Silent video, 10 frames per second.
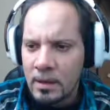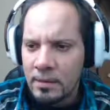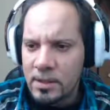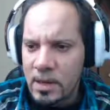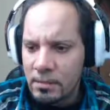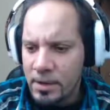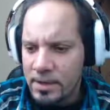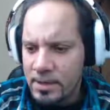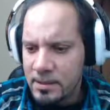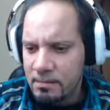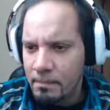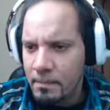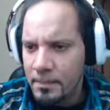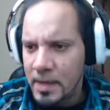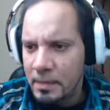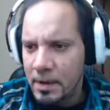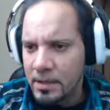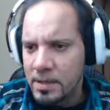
For some reason, I'm going to